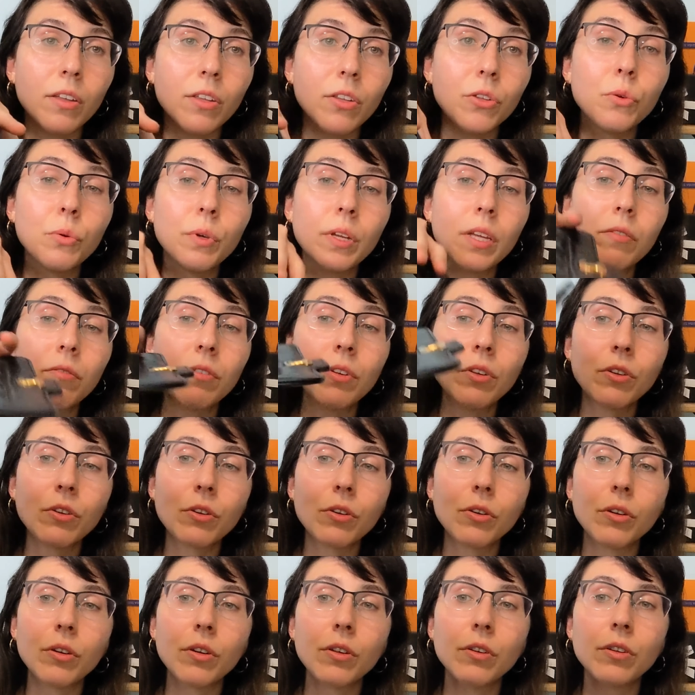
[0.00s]
You even
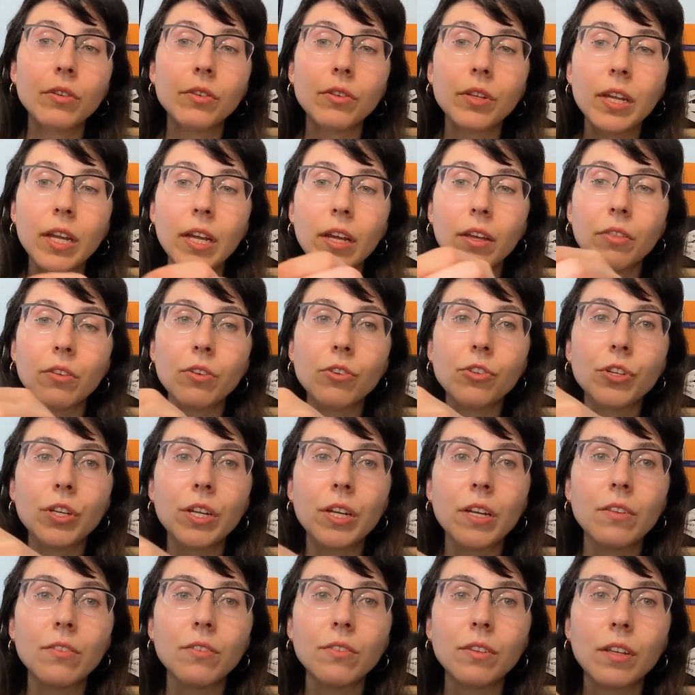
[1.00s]
could take the
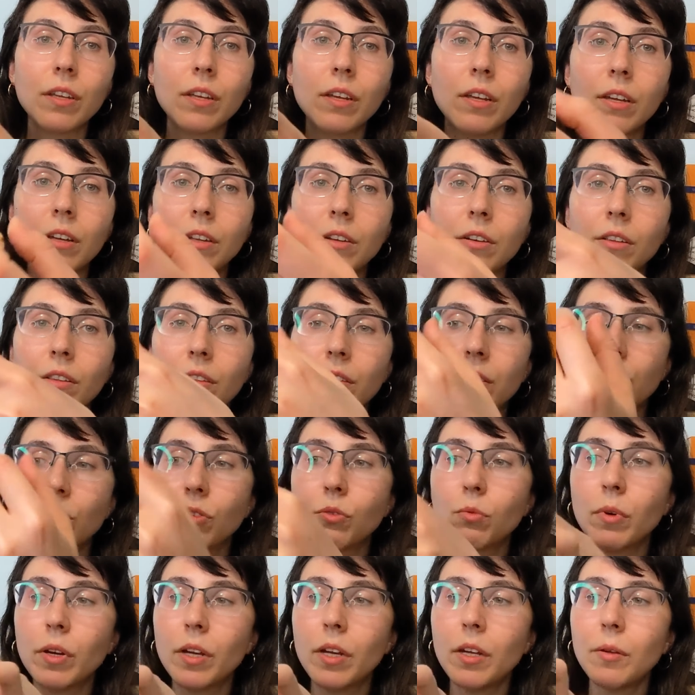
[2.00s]
chains in
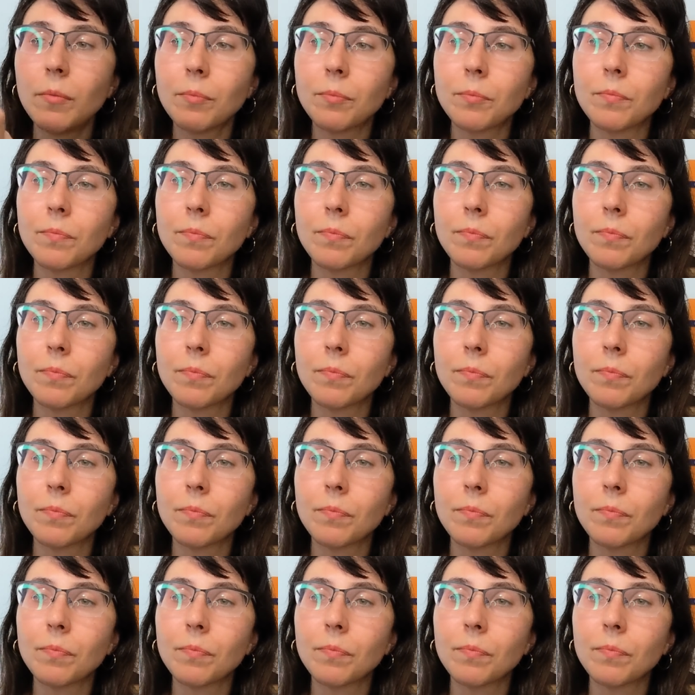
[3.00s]
this way